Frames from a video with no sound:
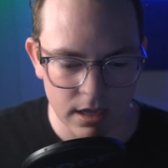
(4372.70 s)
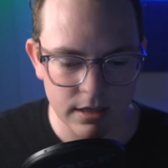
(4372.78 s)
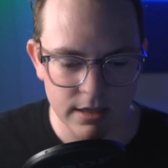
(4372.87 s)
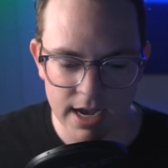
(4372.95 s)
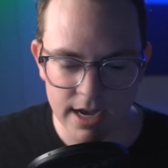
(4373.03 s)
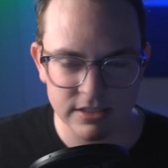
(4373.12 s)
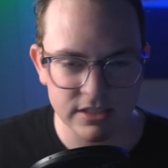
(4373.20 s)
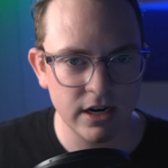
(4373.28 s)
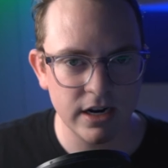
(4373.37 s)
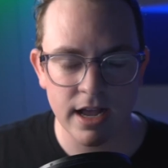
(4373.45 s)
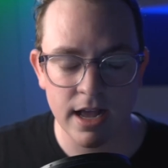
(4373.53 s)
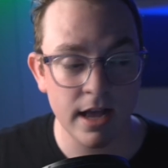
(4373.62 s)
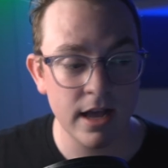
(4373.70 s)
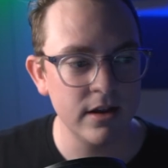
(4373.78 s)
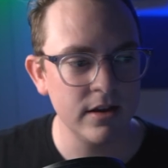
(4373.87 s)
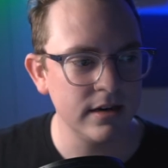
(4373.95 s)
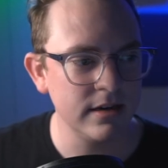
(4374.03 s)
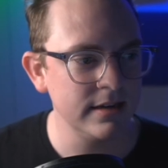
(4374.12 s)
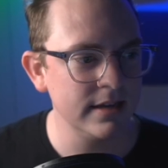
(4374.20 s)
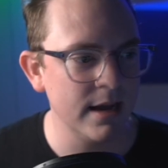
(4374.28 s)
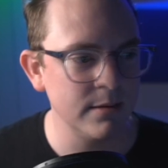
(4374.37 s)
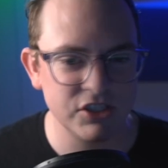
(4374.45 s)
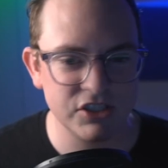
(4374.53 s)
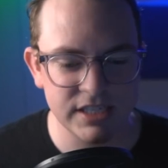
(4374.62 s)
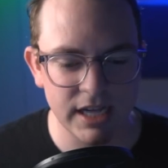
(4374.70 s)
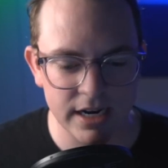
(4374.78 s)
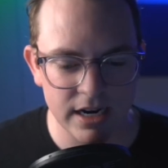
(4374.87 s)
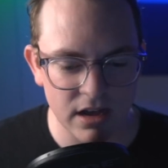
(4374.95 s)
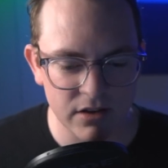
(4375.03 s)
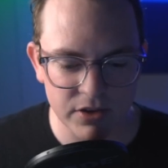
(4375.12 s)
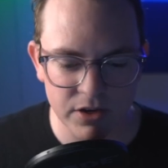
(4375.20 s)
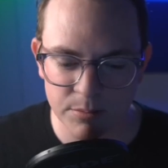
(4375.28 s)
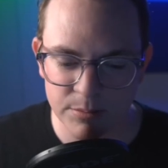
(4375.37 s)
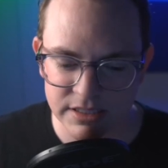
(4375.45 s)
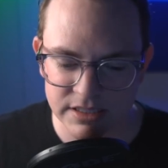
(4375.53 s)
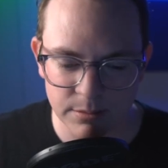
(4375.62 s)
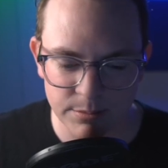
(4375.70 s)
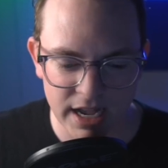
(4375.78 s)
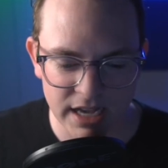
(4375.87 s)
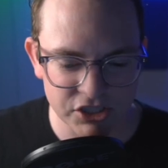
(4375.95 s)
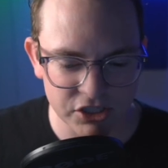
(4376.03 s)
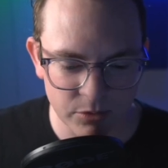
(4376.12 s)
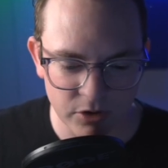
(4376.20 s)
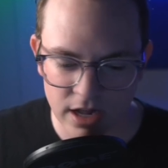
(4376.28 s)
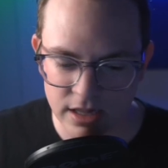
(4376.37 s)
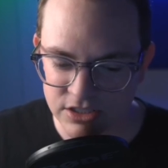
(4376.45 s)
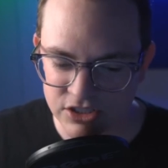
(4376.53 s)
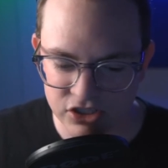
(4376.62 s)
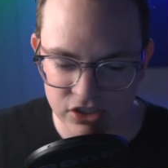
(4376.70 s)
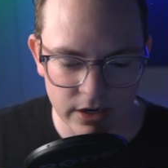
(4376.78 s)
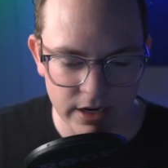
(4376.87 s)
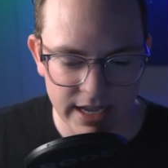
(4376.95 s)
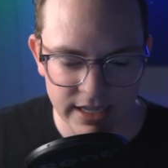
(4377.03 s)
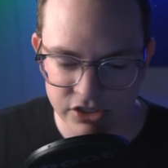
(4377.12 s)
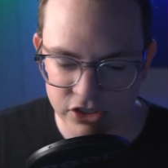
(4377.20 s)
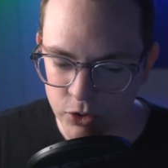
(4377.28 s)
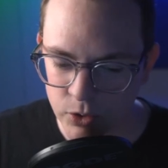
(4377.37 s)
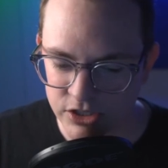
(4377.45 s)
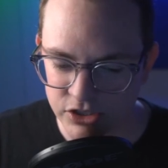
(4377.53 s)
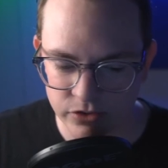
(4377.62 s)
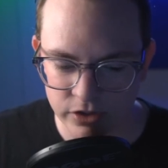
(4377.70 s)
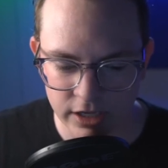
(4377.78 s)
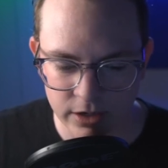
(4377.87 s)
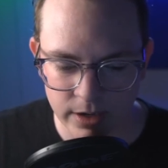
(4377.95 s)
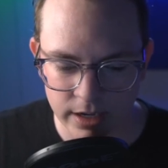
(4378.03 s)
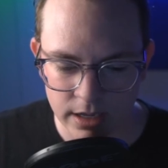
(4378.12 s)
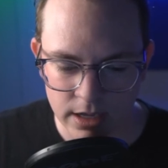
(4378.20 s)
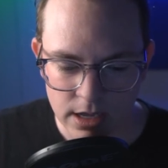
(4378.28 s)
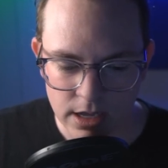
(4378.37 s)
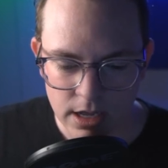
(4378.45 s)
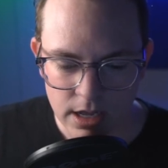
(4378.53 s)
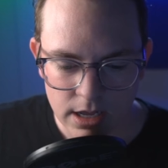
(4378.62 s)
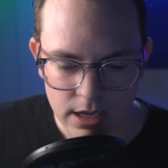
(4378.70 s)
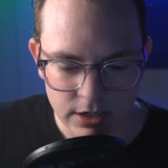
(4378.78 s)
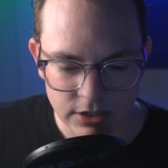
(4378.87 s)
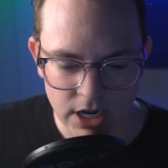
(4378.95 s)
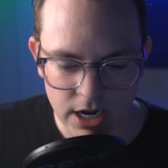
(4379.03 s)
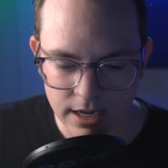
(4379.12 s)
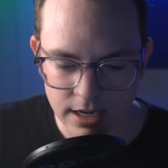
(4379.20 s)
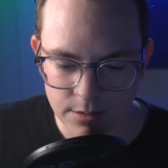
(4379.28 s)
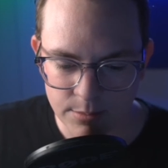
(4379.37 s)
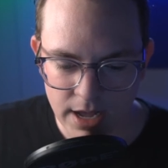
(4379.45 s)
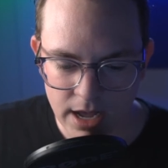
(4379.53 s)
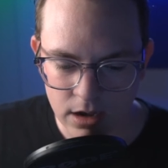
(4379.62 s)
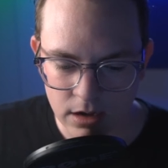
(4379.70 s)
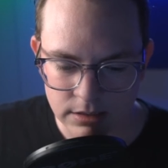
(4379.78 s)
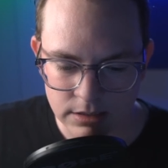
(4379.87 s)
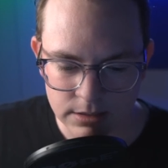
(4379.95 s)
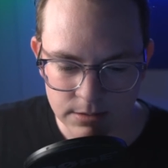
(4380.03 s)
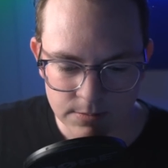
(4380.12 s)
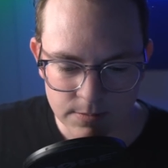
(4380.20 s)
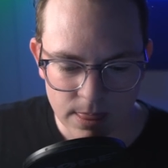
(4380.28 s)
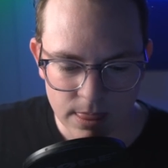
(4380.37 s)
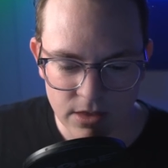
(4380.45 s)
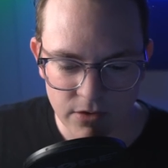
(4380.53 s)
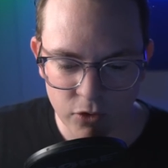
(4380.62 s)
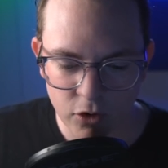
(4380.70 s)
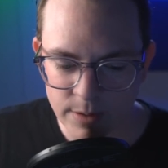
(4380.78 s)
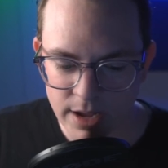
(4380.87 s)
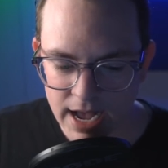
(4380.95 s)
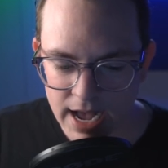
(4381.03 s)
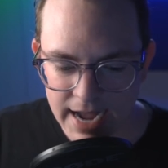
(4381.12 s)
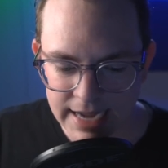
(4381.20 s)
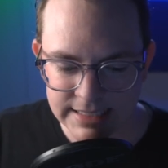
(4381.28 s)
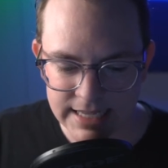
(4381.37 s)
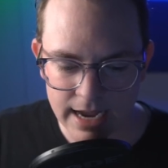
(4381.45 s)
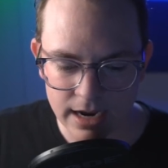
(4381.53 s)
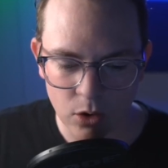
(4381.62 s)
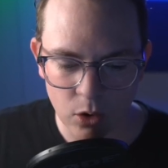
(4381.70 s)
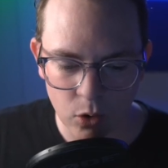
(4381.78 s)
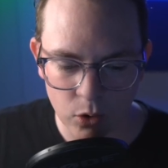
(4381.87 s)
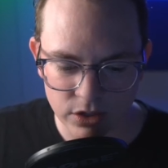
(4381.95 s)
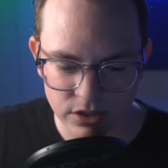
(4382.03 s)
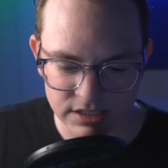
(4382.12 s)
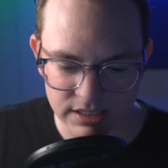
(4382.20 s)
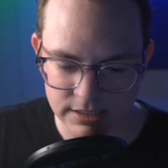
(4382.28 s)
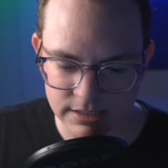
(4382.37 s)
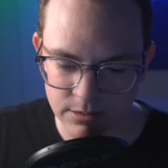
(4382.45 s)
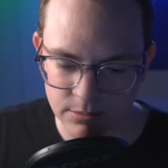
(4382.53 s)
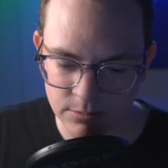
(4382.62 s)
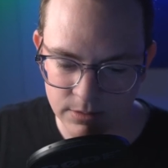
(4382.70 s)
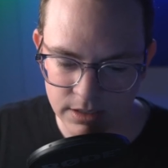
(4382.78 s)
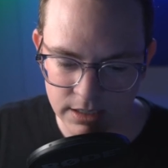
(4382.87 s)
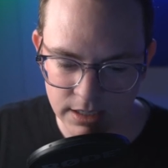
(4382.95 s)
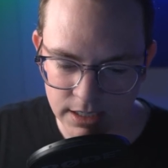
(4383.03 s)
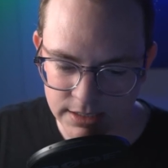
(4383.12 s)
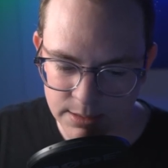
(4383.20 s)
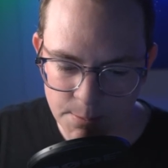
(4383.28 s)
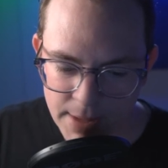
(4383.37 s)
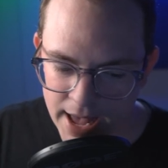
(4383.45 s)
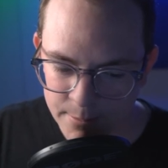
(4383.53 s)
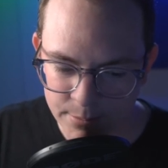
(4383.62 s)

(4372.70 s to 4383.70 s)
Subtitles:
just signing off here. But Sebastian Morales, sorry to answer your question really quick. You're talking about the Format high-tech holder system. It's a matte